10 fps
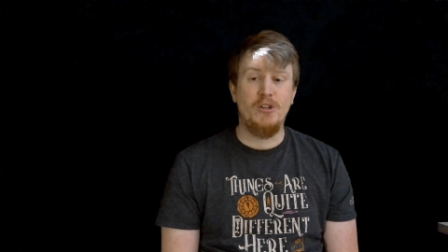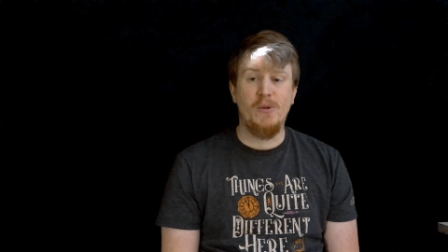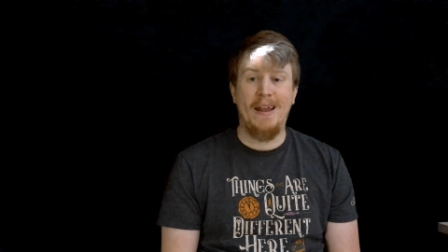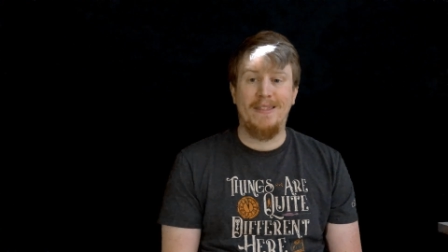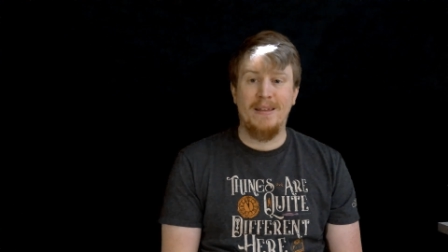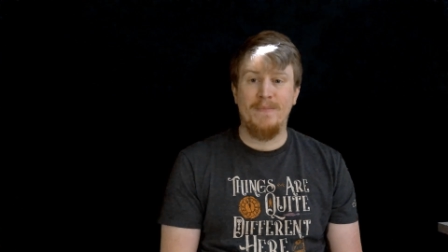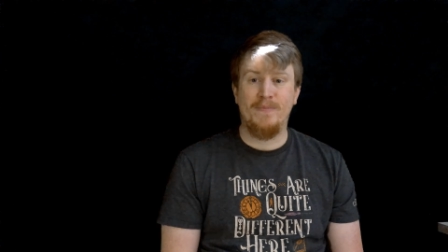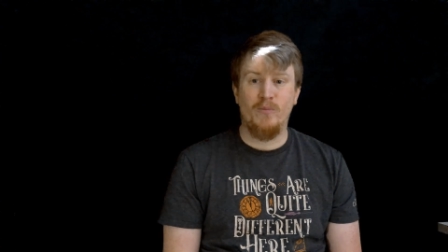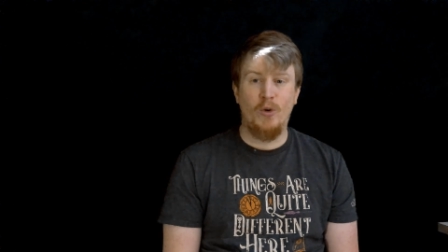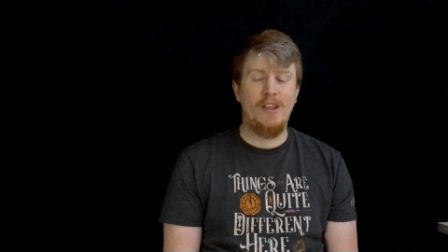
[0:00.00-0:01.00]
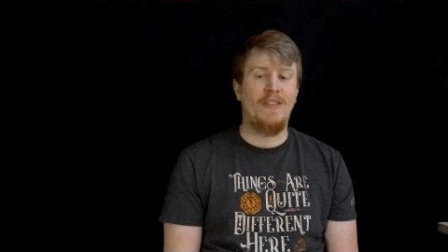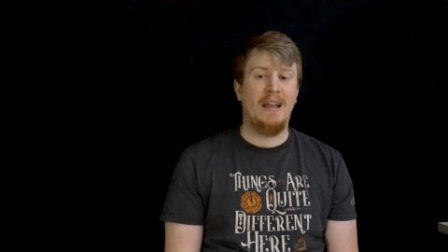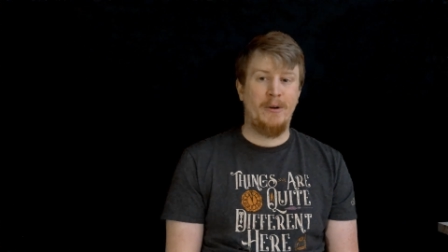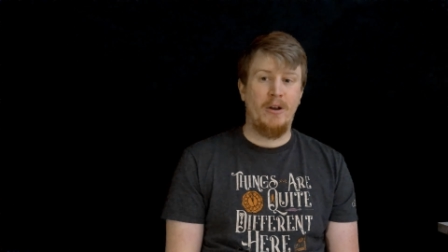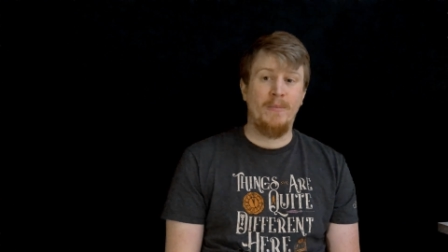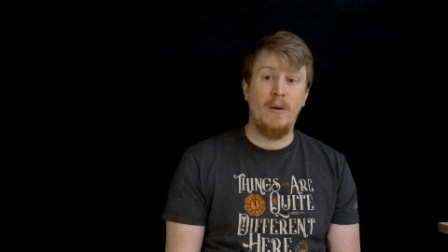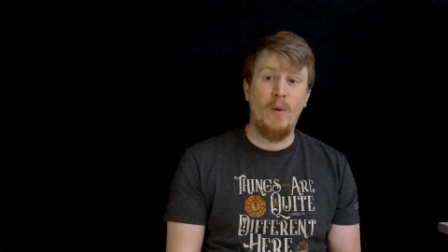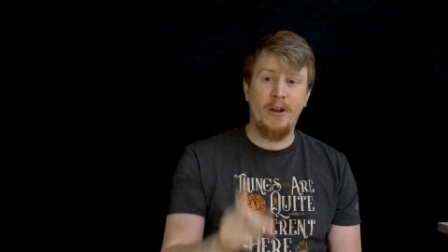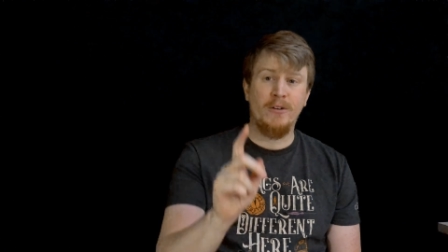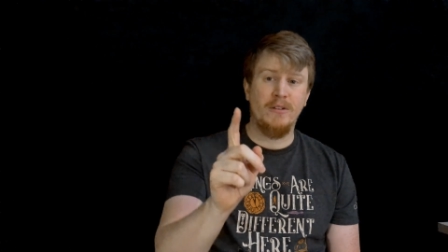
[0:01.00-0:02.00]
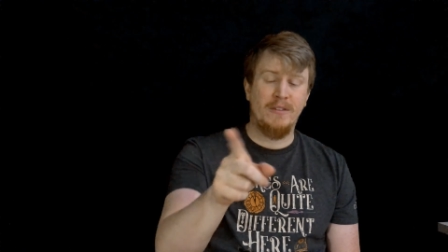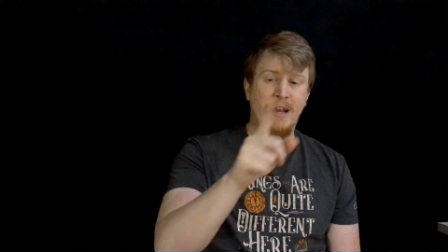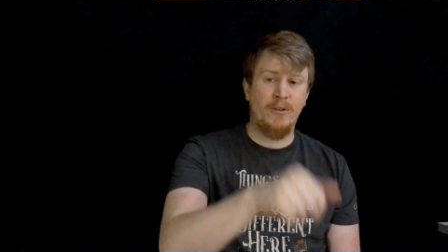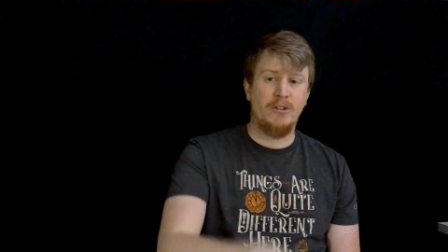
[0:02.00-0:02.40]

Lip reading: Do you hate them? What do you think about them? And while you're down